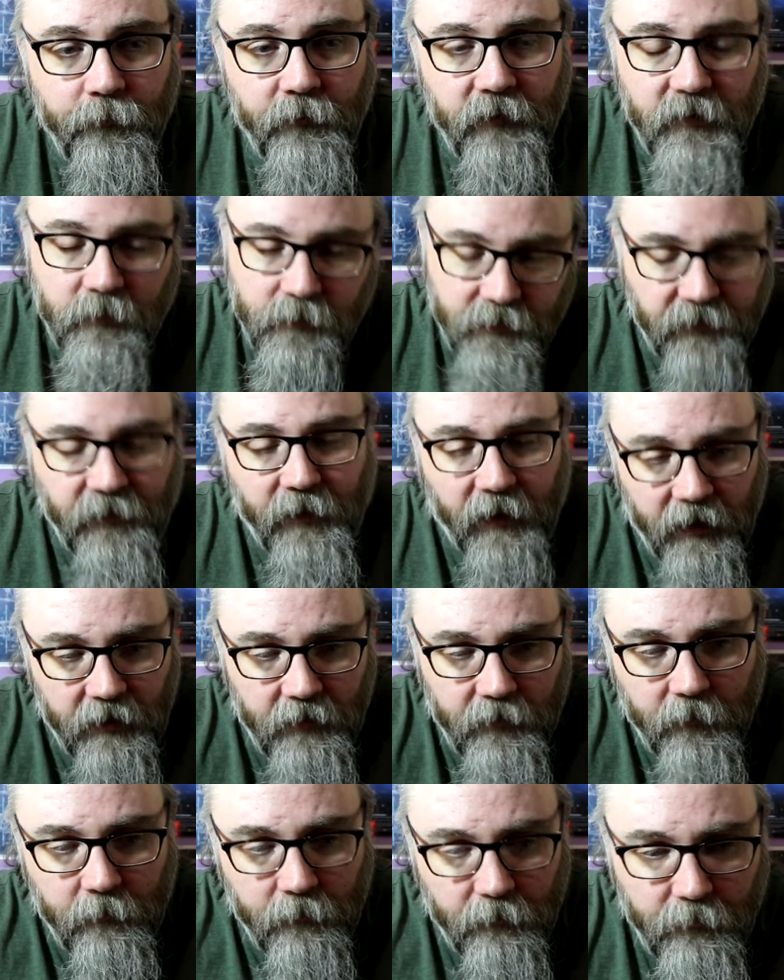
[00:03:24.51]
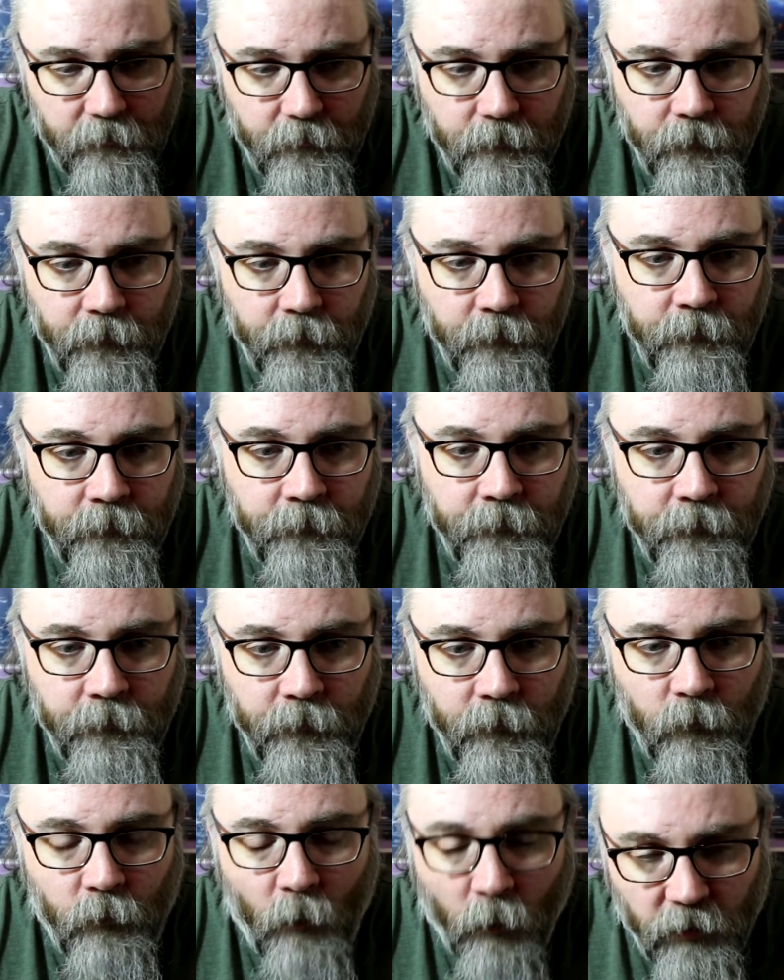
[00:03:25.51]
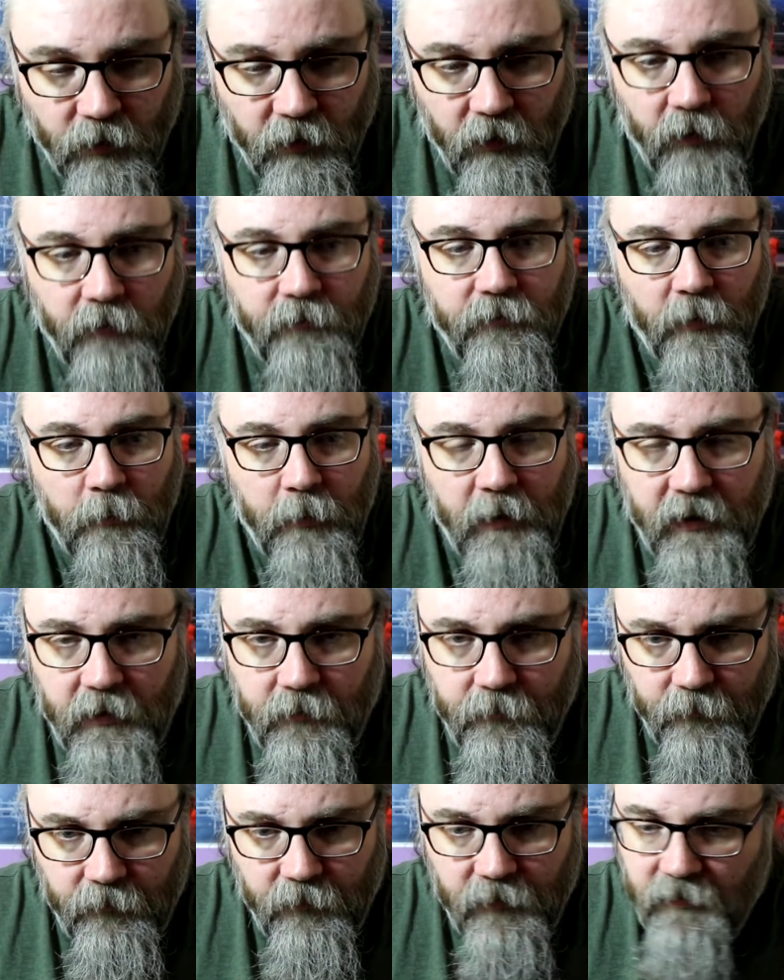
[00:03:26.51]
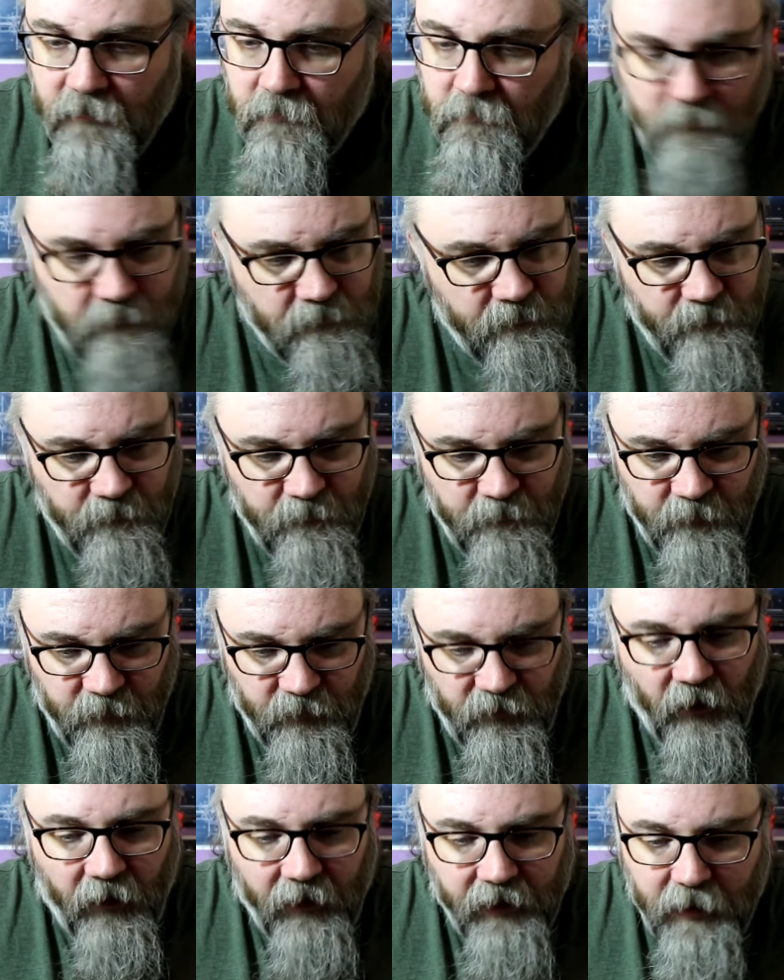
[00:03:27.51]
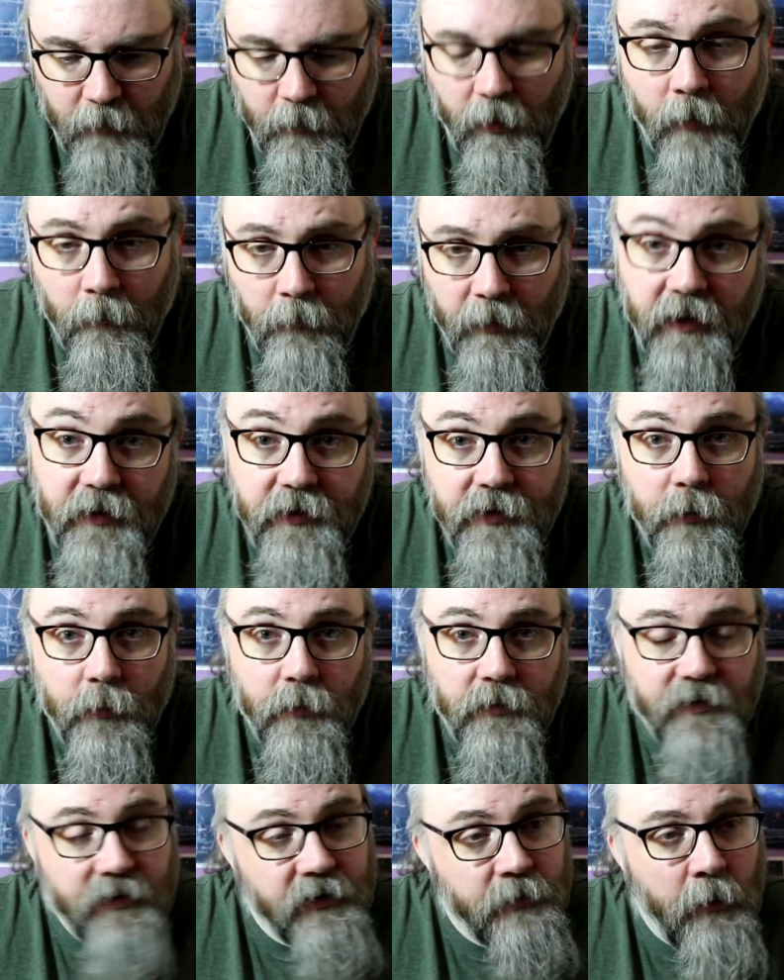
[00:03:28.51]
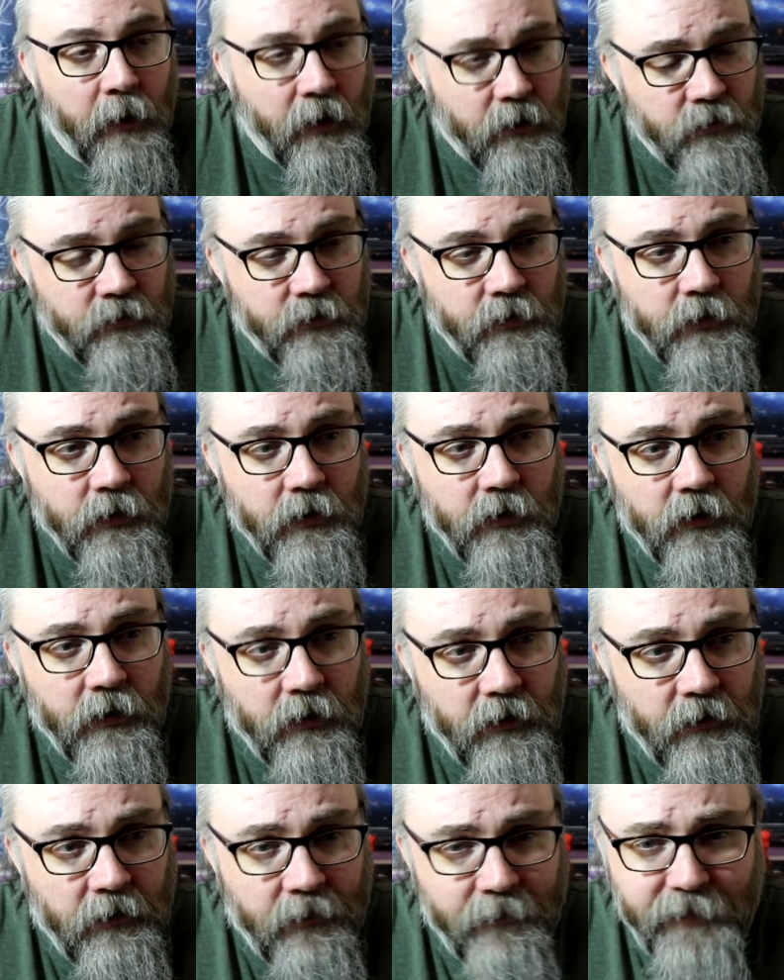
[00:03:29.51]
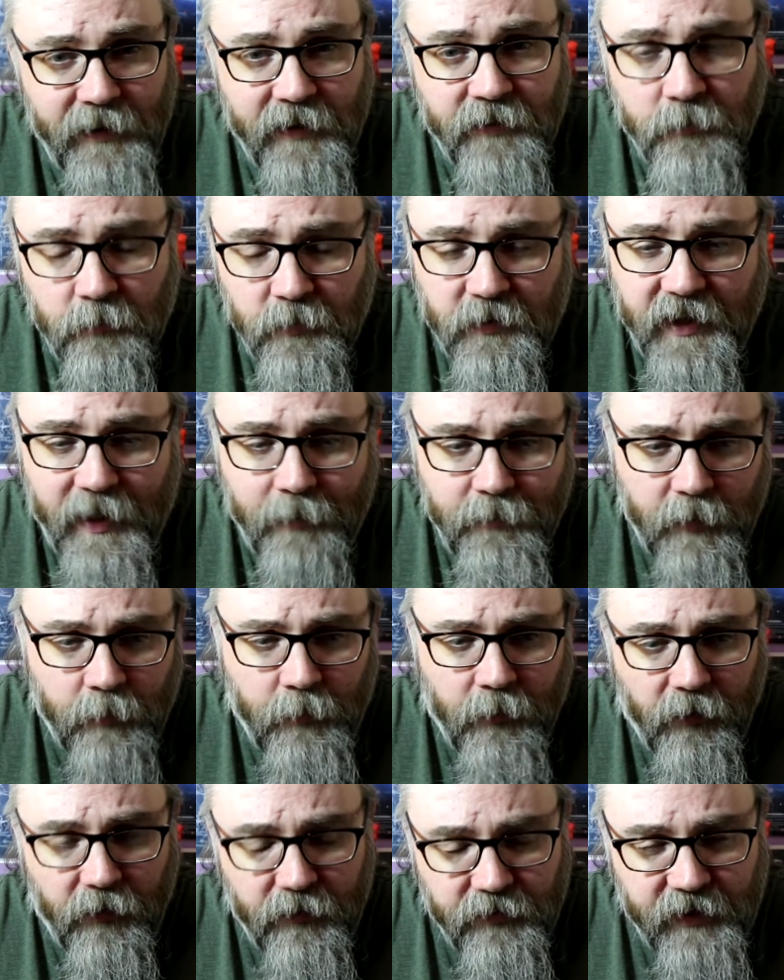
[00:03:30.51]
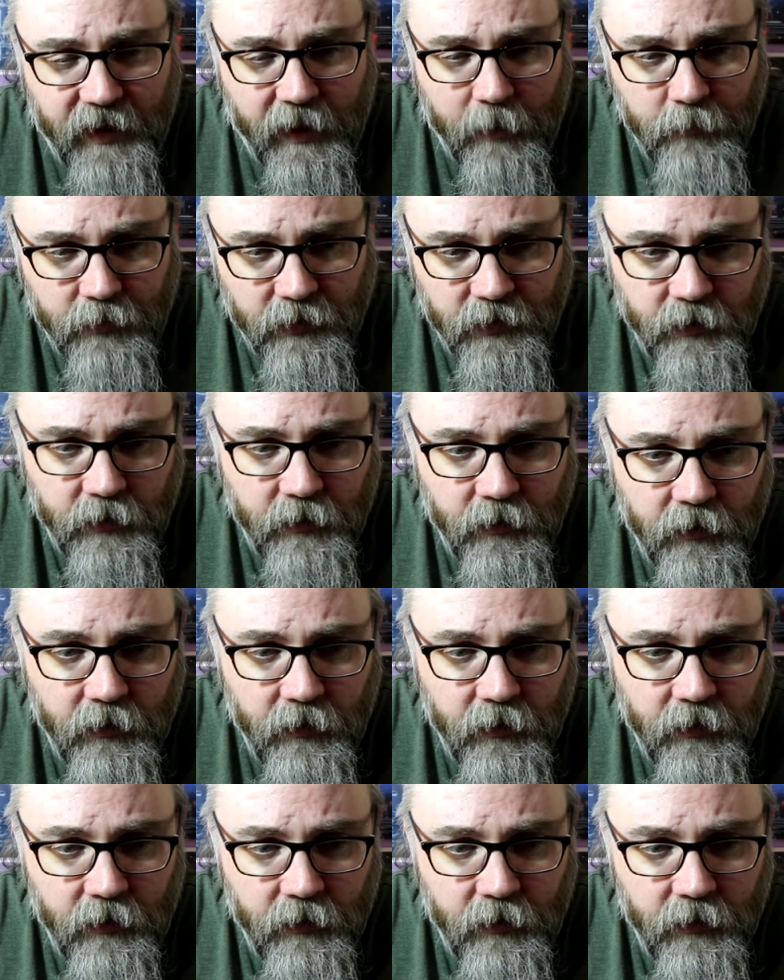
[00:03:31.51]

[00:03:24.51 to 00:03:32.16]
So we did that, walked along for a bit, and there's tiny bit of beach that was exposed, down some steps, up into the steps,